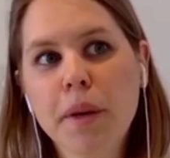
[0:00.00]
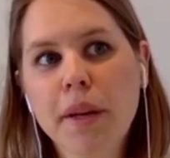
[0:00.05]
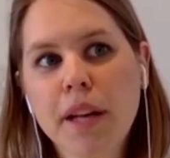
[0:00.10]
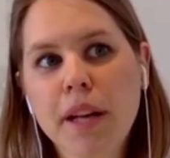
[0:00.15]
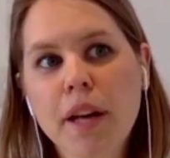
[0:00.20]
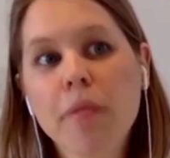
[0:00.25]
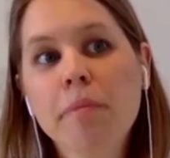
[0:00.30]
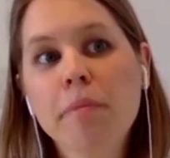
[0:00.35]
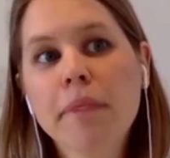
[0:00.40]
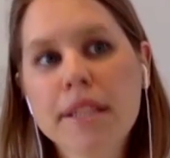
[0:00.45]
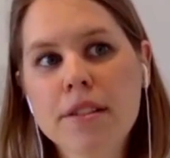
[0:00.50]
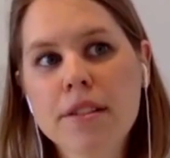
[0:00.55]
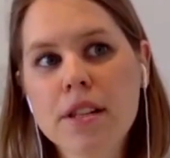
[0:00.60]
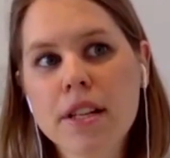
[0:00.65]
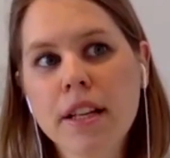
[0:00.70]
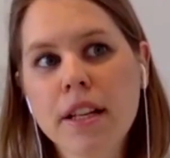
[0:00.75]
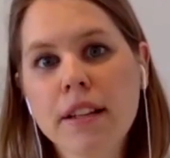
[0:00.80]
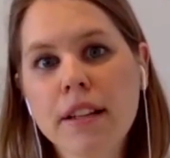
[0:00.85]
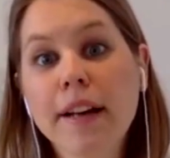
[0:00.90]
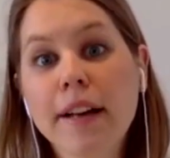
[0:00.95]
putting up
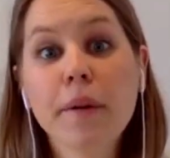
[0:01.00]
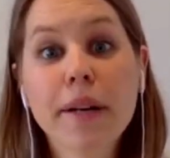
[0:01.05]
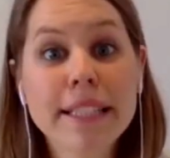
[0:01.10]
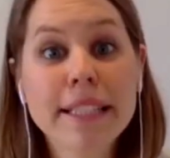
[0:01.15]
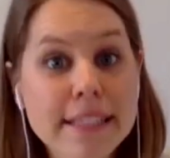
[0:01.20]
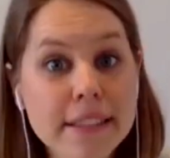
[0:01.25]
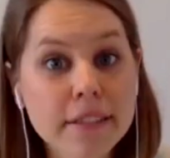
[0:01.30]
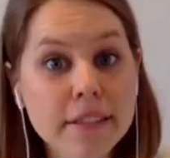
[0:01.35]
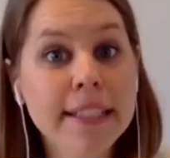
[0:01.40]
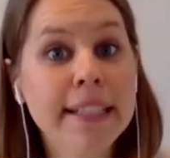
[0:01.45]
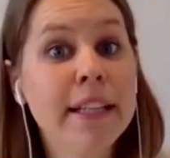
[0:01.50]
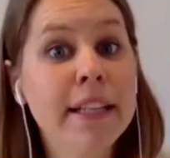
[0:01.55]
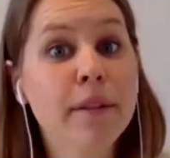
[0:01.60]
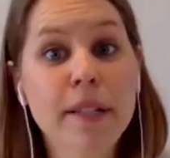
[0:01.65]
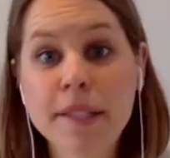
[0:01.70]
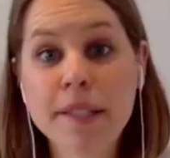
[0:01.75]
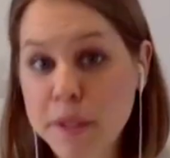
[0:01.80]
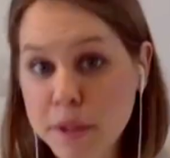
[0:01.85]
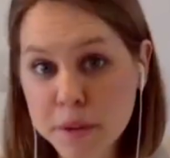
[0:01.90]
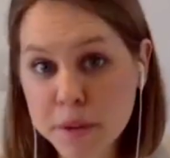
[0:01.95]
messaging like we're still here,
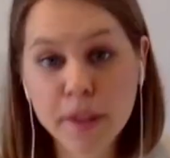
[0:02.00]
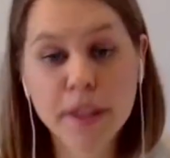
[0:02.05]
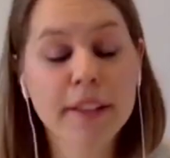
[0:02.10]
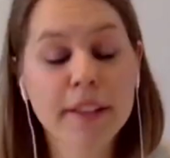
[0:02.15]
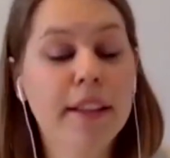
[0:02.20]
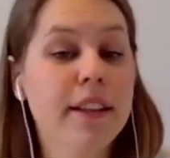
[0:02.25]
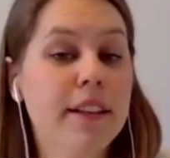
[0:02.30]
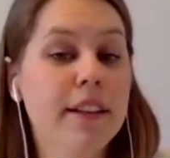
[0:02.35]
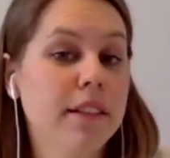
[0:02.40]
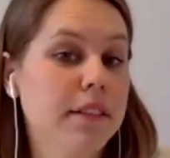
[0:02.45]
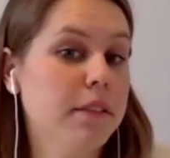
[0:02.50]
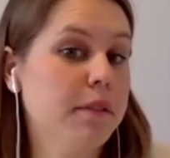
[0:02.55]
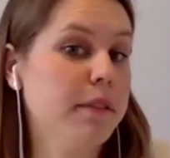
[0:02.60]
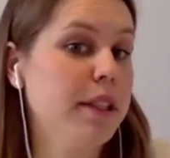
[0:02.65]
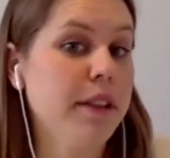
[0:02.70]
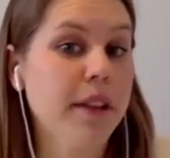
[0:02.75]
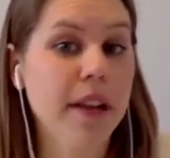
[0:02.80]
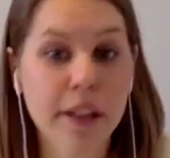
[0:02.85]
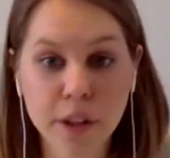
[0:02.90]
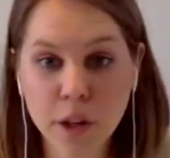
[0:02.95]
we're still working,
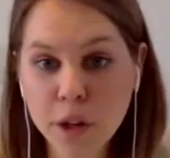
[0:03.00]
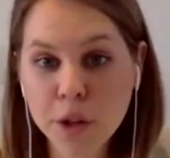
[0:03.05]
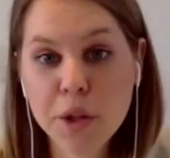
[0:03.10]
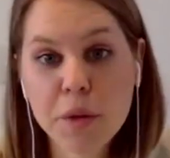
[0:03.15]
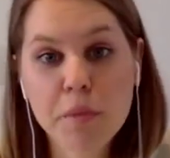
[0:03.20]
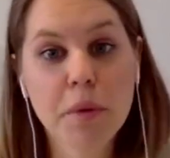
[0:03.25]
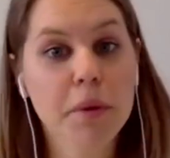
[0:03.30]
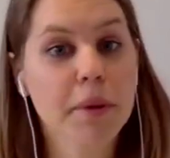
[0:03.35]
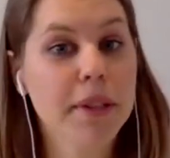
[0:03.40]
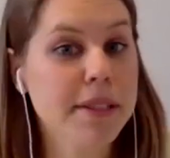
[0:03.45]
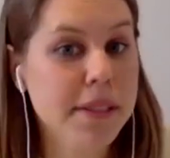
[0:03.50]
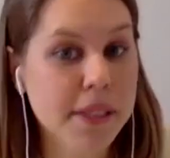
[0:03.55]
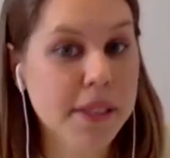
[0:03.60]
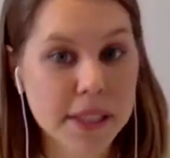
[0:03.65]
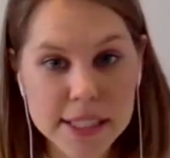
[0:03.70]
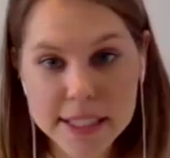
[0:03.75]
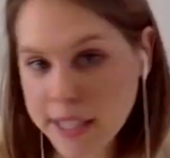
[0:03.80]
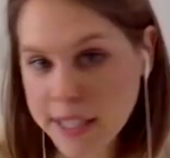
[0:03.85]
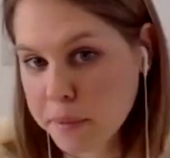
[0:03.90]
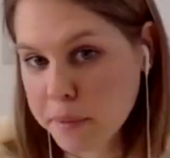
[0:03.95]
we're at home, but we're still
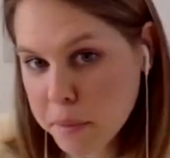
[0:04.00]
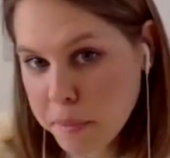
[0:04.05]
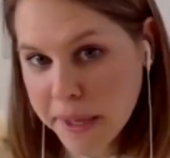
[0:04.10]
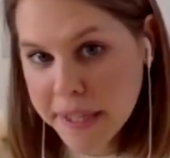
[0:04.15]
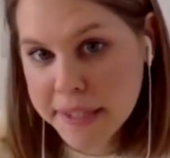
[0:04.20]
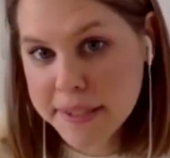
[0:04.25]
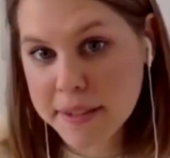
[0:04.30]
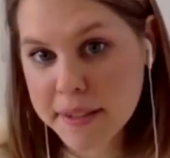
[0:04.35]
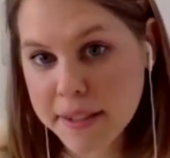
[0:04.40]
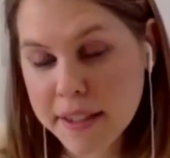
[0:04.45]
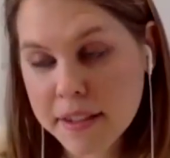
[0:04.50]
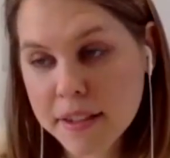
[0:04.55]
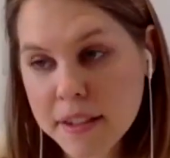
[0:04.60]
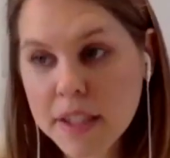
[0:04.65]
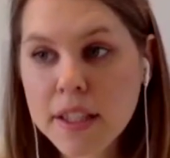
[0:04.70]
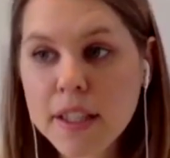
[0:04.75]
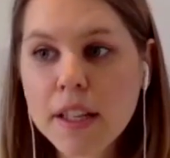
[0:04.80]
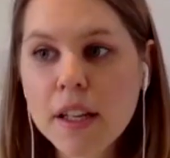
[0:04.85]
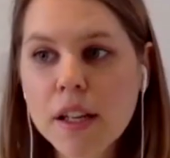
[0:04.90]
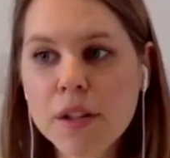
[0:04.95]
at the same capacity.
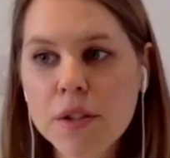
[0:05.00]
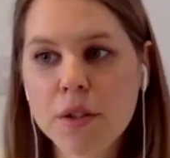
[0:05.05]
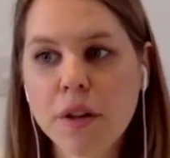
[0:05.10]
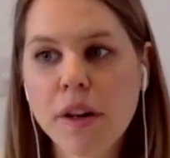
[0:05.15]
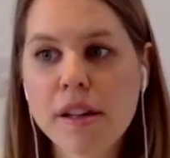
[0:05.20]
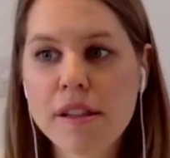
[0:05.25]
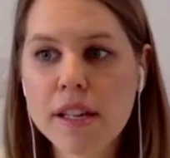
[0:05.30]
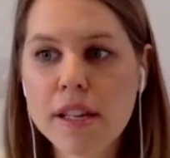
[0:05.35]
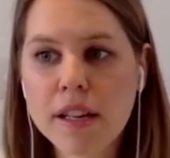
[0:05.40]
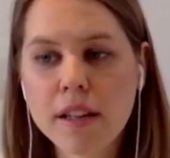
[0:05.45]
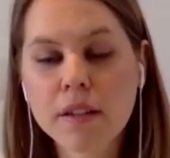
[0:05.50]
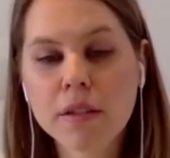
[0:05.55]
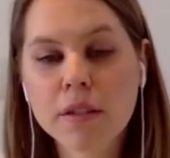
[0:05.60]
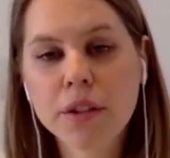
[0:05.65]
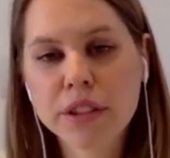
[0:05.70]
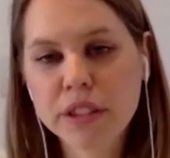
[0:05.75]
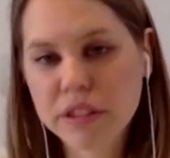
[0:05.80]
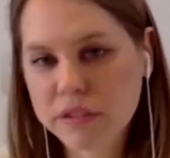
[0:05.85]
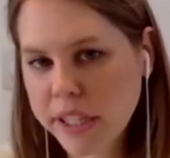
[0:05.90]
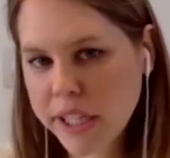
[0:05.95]
So I think a
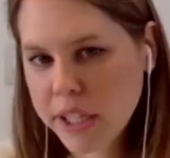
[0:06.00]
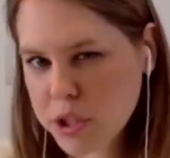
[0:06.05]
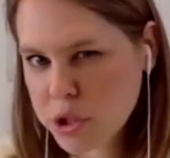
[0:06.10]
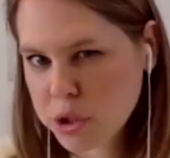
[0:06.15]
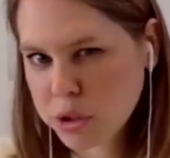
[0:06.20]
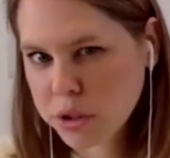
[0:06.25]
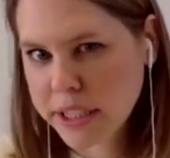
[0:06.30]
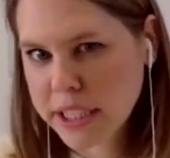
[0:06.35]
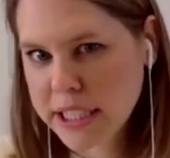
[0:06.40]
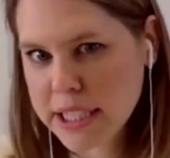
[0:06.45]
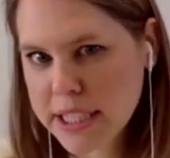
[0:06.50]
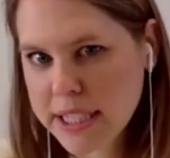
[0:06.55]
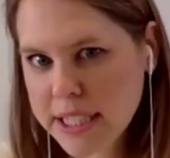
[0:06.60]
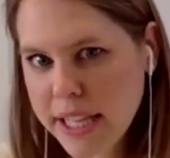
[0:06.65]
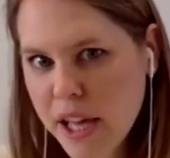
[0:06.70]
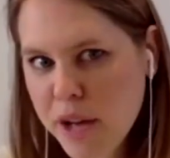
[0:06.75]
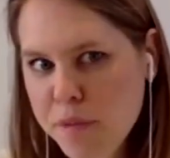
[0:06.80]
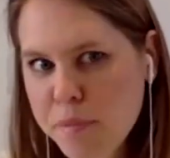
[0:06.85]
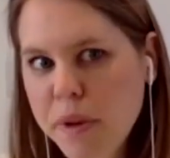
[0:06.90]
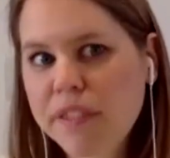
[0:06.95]
lot of reassurance
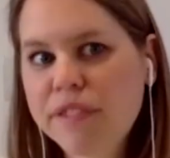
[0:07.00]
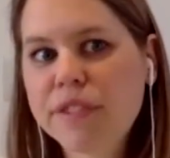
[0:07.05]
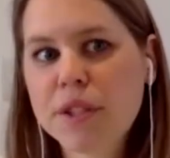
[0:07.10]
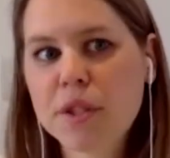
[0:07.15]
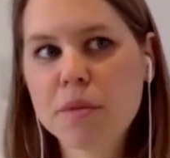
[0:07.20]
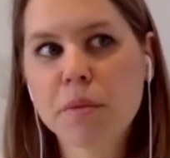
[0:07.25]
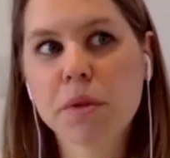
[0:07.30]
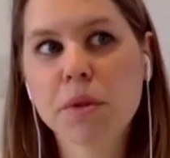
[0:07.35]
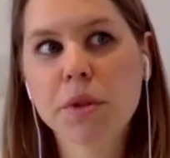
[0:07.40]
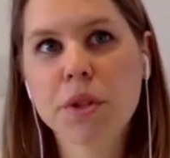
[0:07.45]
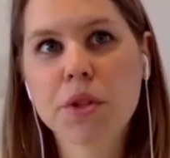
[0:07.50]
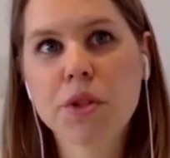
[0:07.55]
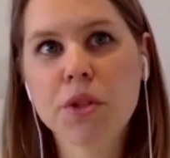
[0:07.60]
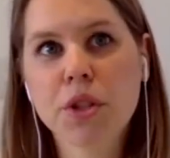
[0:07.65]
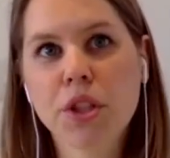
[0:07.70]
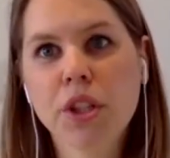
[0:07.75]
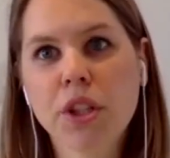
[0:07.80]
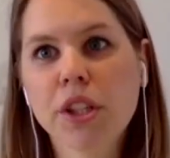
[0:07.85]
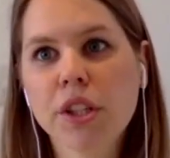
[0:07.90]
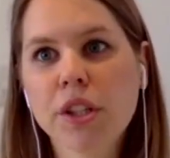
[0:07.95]
there. But for smaller
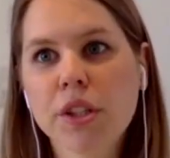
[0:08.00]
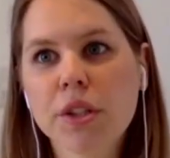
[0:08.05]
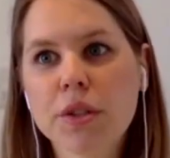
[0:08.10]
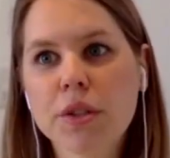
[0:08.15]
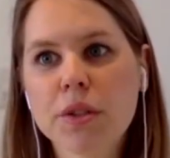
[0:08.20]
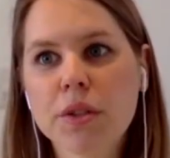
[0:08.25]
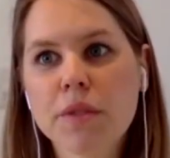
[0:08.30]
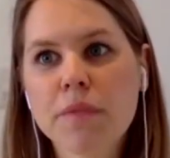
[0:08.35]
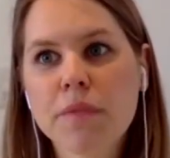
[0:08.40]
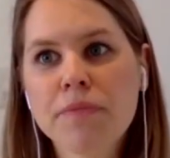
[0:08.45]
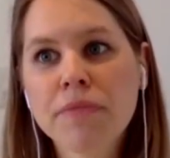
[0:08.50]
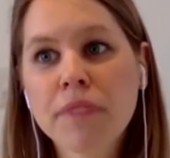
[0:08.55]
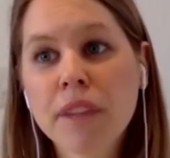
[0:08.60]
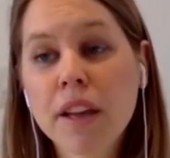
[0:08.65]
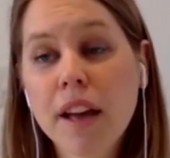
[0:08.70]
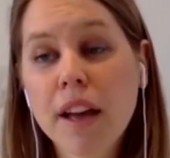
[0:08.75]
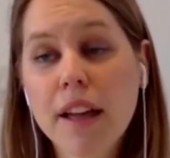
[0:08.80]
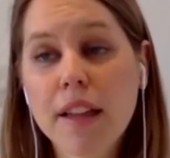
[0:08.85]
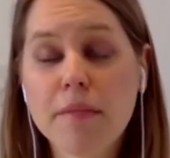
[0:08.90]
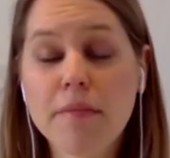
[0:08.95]
studios,
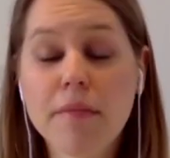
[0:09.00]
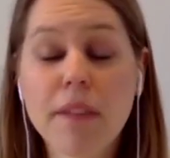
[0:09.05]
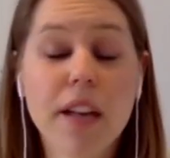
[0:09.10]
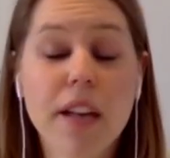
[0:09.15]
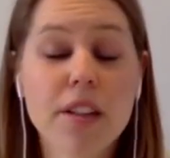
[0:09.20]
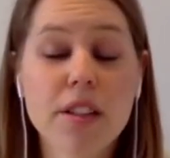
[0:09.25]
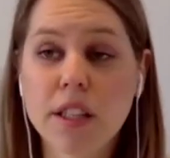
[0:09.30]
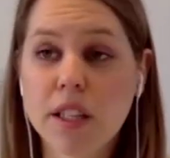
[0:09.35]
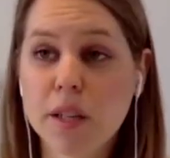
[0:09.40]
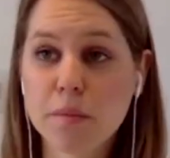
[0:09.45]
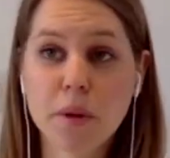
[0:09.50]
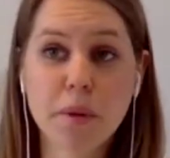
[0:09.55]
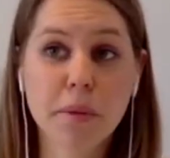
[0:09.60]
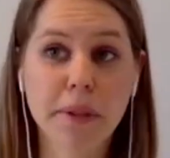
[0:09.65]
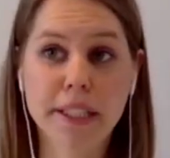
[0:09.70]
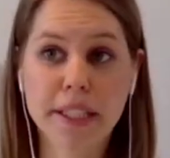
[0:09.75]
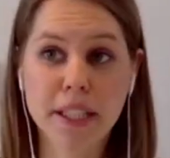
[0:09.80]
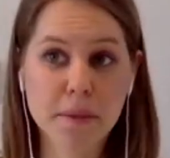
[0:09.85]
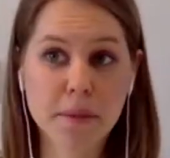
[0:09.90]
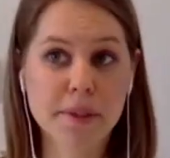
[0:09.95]
I, actually, it
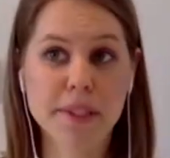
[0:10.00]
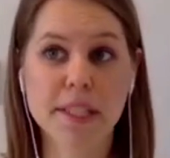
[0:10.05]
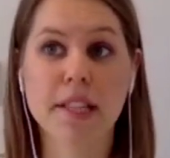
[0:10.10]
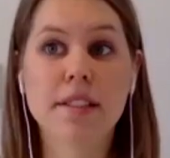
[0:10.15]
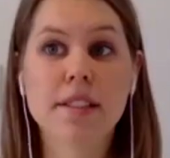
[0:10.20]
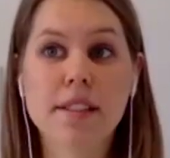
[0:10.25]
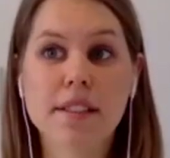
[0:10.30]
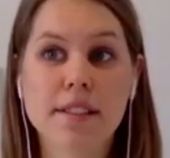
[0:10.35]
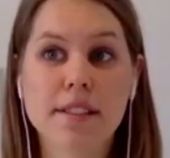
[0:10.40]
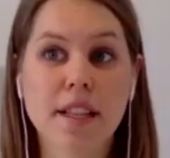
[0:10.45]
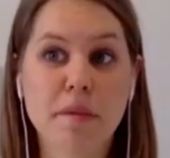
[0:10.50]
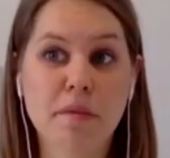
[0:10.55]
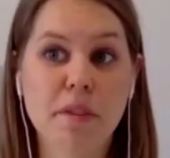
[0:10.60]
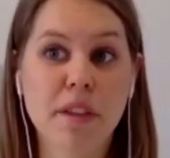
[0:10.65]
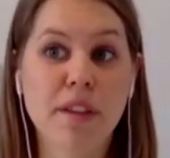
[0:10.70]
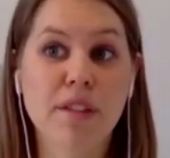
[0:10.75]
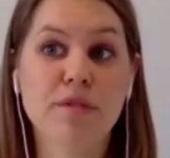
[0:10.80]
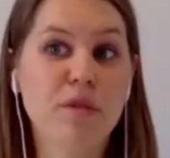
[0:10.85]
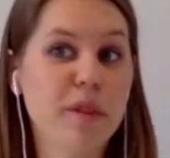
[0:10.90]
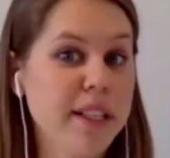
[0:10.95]
probably comes down to the same
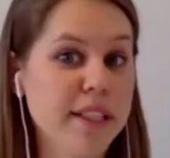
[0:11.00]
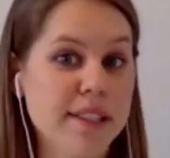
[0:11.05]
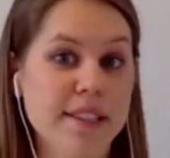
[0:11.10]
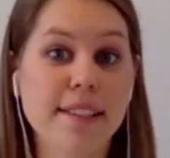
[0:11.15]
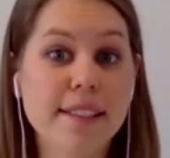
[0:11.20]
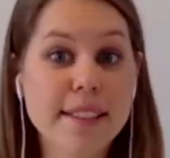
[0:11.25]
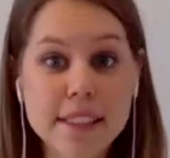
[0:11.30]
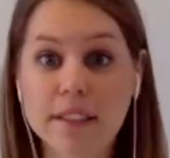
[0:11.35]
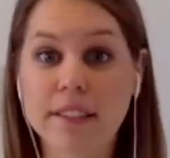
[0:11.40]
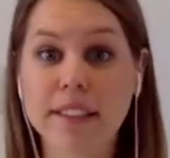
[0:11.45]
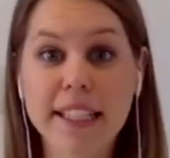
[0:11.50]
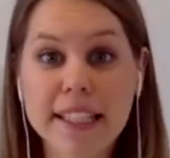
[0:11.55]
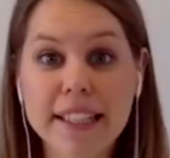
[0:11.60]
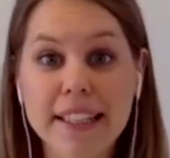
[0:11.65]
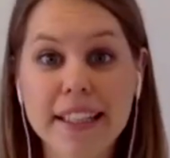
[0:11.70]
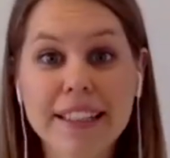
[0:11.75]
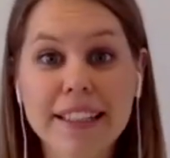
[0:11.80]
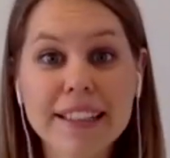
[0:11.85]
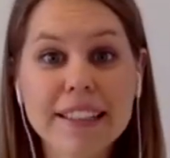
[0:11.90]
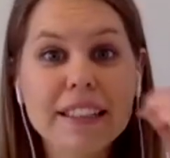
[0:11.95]
thing of we're still
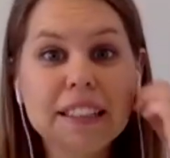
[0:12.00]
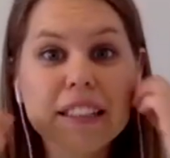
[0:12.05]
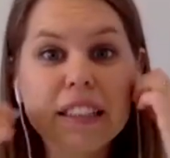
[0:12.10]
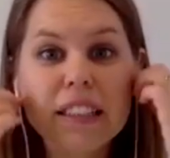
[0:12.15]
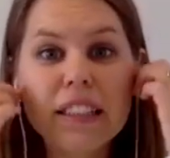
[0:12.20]
here.